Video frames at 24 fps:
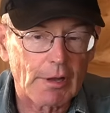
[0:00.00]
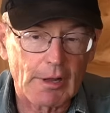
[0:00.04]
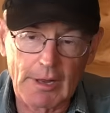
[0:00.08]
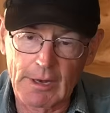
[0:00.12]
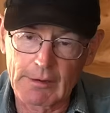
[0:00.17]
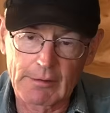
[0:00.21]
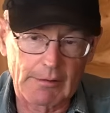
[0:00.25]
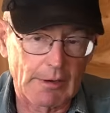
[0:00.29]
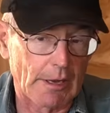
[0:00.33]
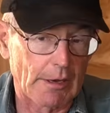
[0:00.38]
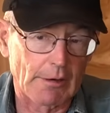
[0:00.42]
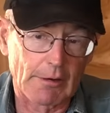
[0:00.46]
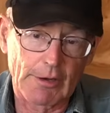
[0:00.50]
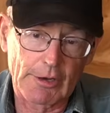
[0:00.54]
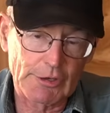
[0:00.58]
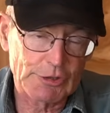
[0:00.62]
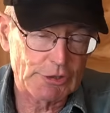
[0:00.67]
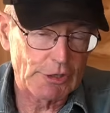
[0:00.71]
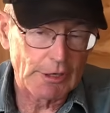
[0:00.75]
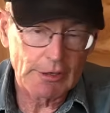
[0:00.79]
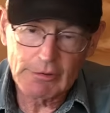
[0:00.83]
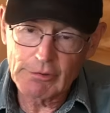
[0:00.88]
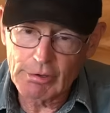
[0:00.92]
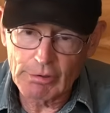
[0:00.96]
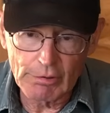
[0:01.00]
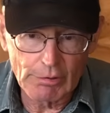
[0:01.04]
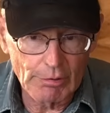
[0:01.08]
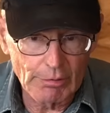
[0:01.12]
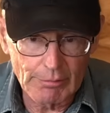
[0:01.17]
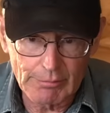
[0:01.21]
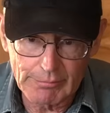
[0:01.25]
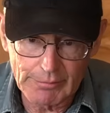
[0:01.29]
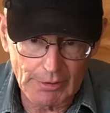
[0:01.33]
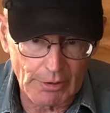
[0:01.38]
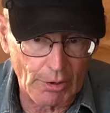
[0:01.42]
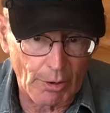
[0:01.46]
and listening
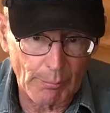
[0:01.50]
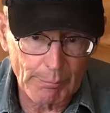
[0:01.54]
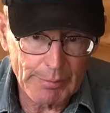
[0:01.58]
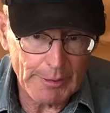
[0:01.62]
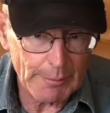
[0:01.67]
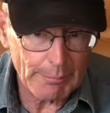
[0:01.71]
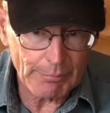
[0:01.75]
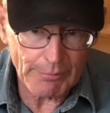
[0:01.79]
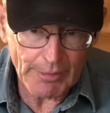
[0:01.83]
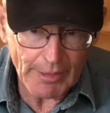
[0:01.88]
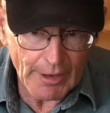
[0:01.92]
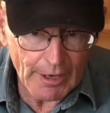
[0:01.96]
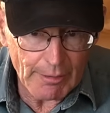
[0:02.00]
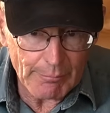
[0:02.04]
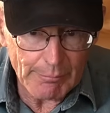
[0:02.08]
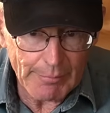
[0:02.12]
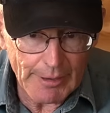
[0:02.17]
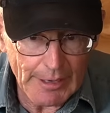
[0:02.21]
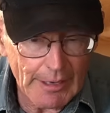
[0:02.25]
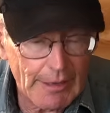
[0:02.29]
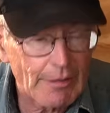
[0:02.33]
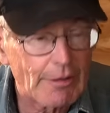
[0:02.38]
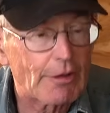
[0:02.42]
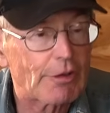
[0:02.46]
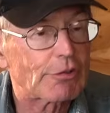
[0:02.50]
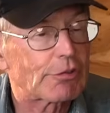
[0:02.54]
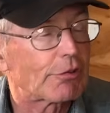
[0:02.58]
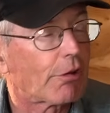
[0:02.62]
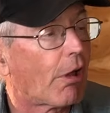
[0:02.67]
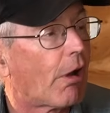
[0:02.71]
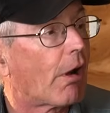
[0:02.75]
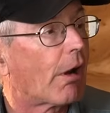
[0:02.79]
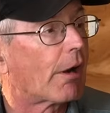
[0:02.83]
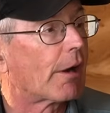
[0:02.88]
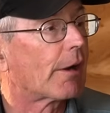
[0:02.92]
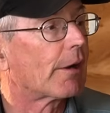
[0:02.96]
to people that have been in this
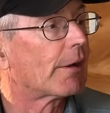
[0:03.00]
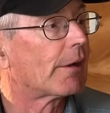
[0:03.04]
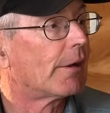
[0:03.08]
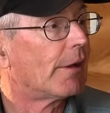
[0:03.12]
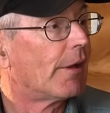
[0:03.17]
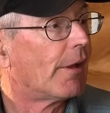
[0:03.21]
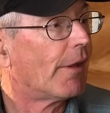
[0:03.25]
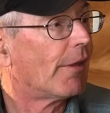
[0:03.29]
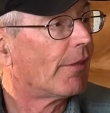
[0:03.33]
longer,